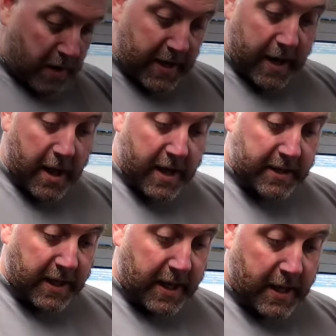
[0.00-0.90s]
Right then,
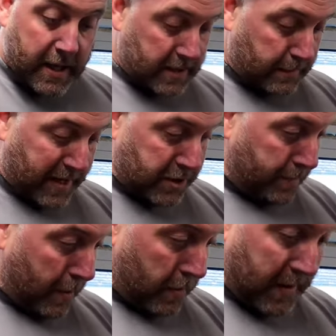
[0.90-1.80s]
here's the uh, here's the
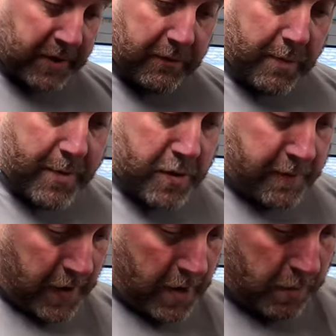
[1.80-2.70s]
banjo bolt that we
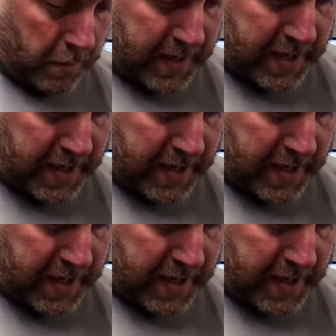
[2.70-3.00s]
removed. What